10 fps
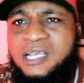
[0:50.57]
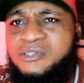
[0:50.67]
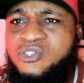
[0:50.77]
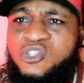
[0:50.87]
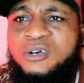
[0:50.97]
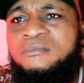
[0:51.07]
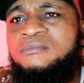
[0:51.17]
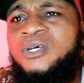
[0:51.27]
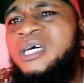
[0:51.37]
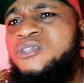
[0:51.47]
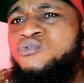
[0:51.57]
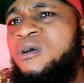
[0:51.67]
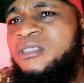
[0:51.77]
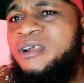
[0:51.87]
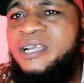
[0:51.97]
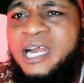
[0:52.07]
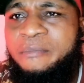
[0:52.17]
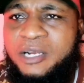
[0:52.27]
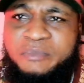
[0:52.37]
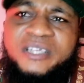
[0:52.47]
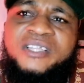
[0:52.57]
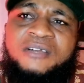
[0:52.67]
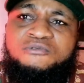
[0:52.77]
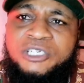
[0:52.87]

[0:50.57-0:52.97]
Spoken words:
and some other two or three here about ministers